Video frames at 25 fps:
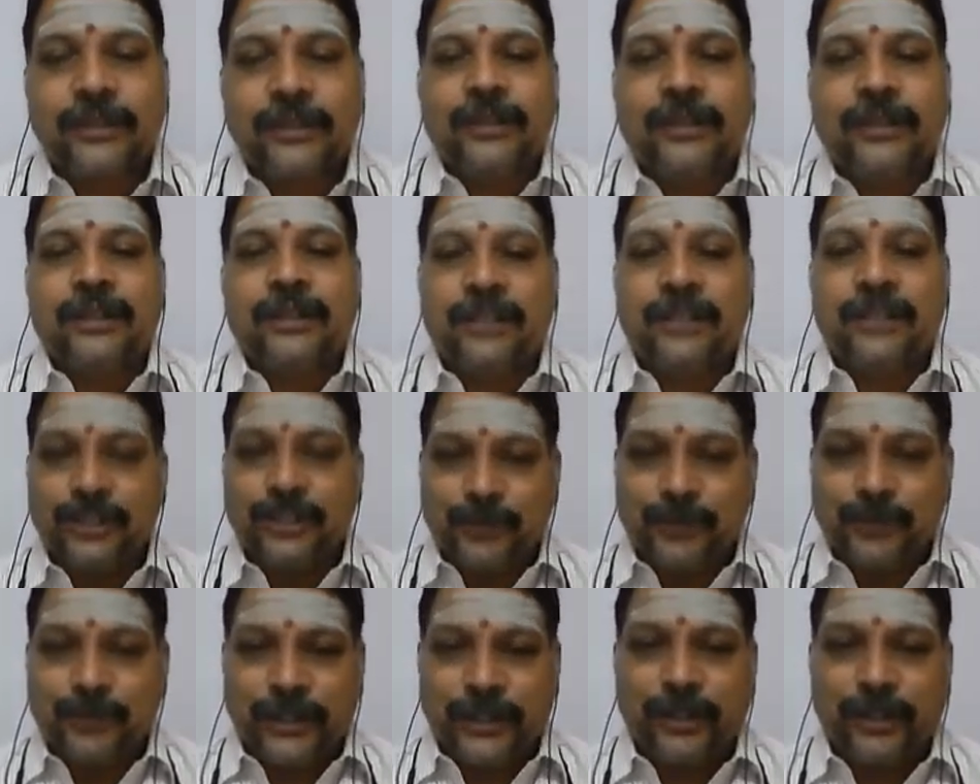In this
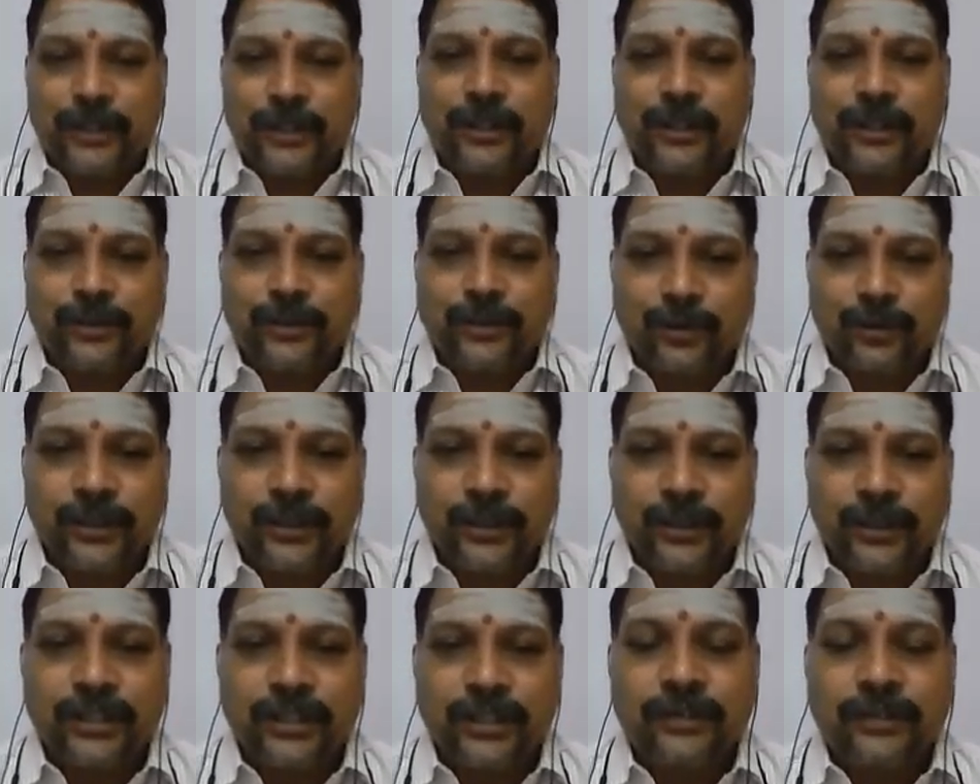particular
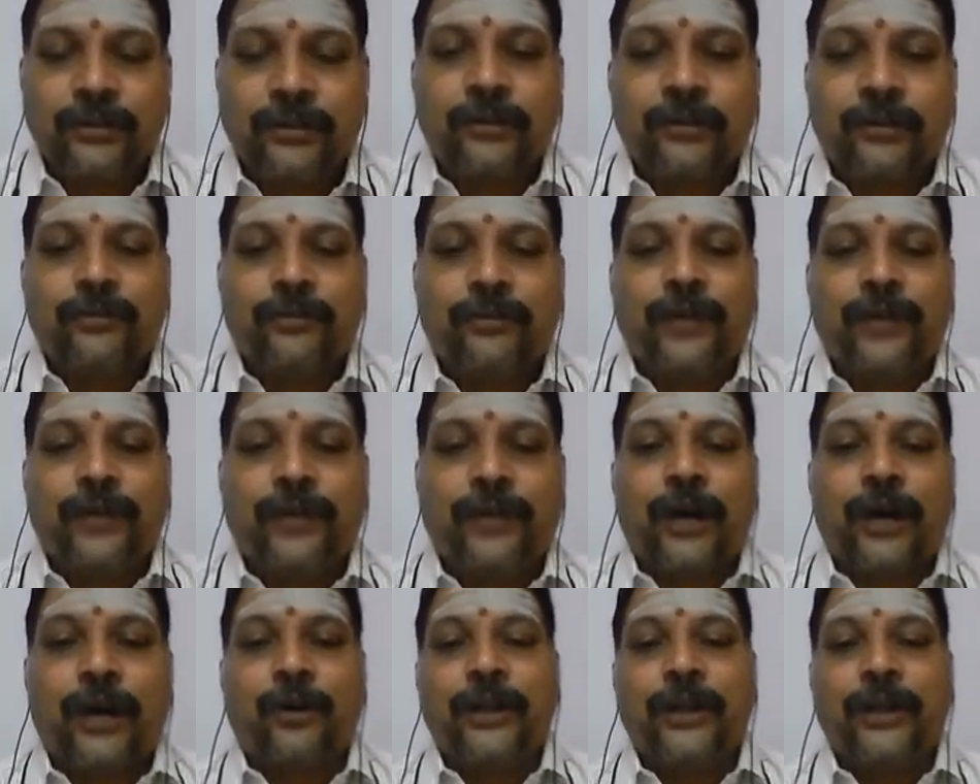unit, we are
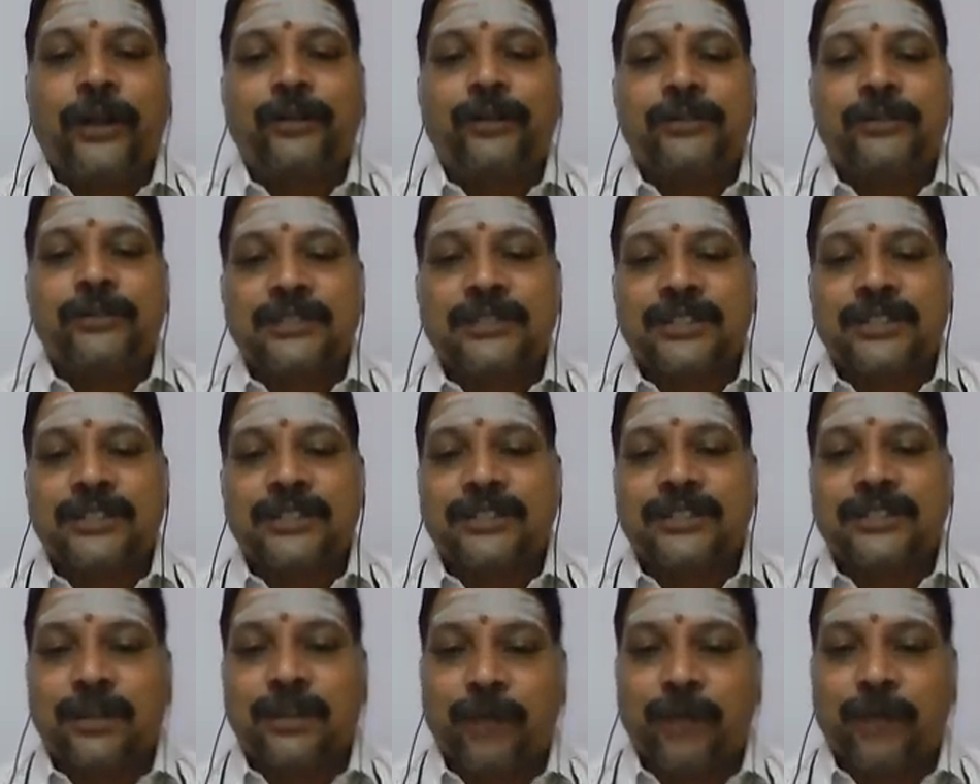going to discuss
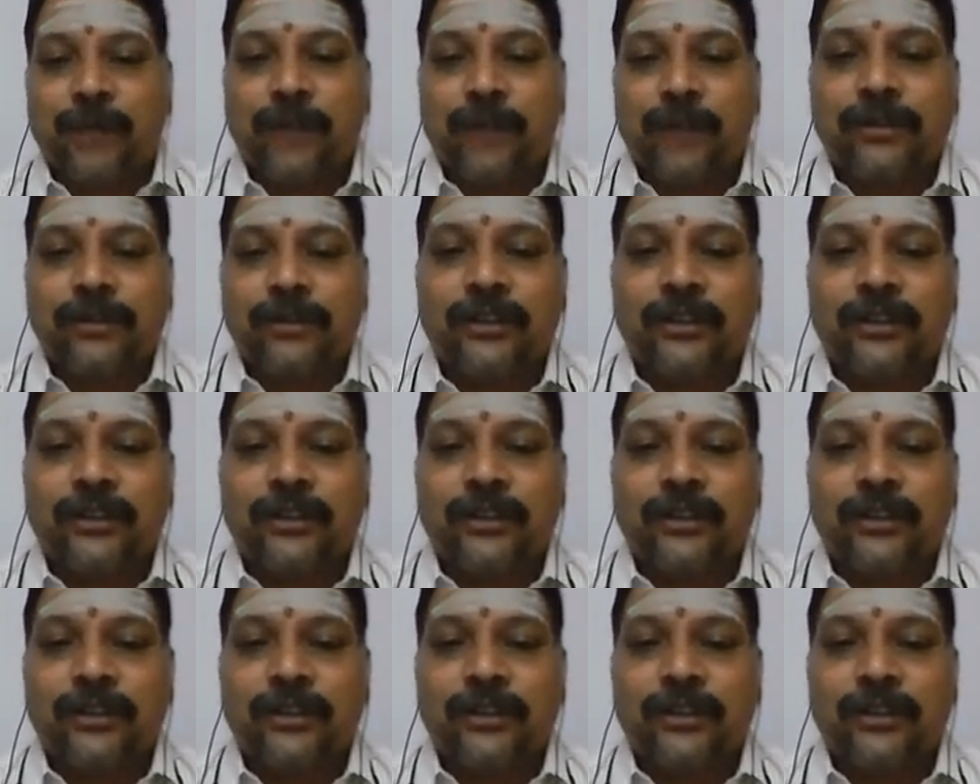about